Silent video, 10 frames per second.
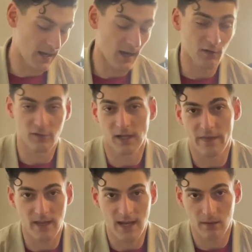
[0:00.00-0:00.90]
I also got
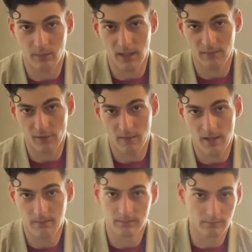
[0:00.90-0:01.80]
the downpipe from
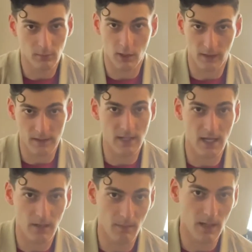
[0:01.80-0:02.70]
them, but I'll get to
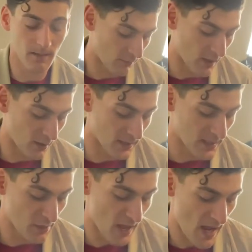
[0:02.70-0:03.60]
that in a minute. Right
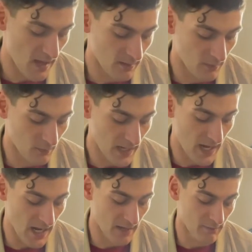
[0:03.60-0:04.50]
underneath that, we
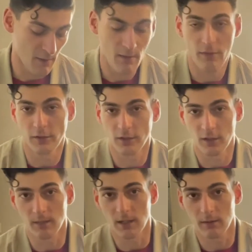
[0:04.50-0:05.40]
have the
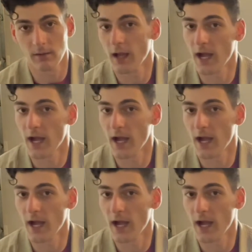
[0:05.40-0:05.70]
turbo.